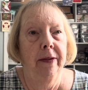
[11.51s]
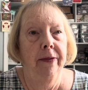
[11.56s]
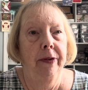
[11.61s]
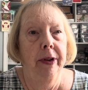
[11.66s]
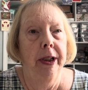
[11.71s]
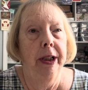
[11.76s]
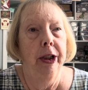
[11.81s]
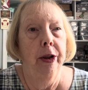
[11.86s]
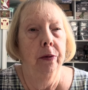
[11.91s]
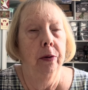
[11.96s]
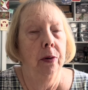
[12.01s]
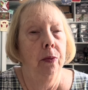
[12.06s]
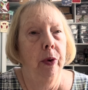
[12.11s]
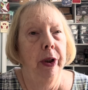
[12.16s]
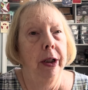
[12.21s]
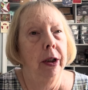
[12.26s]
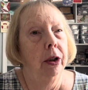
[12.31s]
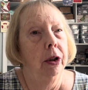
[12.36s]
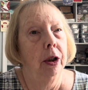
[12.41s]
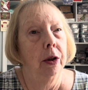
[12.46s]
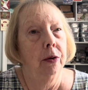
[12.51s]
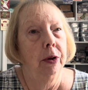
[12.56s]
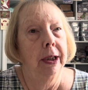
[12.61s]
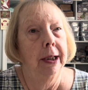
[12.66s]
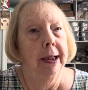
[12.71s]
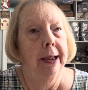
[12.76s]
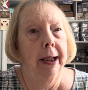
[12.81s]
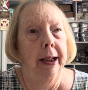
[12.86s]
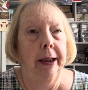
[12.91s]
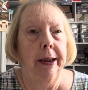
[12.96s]
a video a week ago
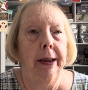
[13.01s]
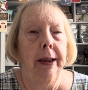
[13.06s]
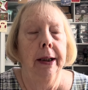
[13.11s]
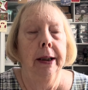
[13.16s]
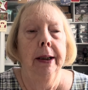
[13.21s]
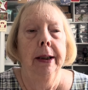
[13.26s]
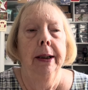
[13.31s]
today